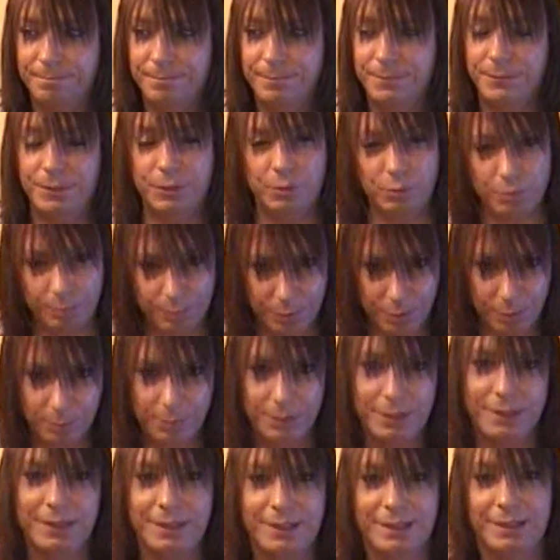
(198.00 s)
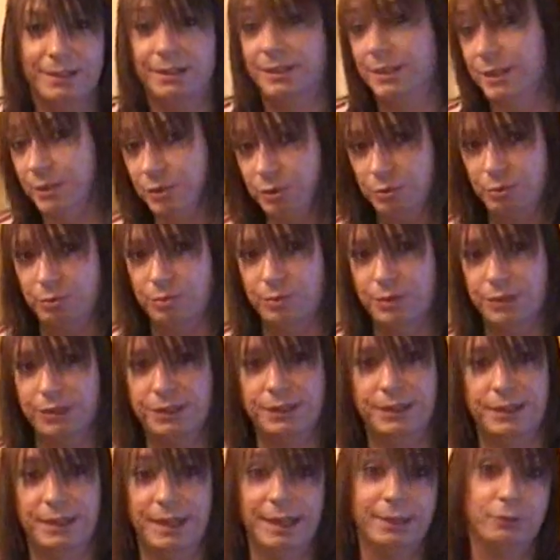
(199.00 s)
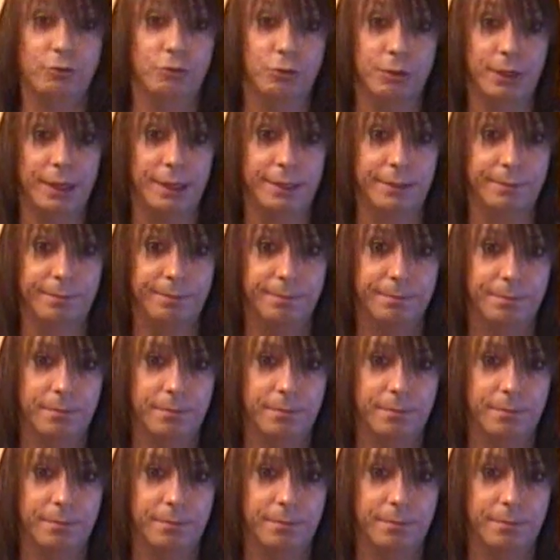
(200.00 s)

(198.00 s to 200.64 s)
you'll probably continue to see androgyne.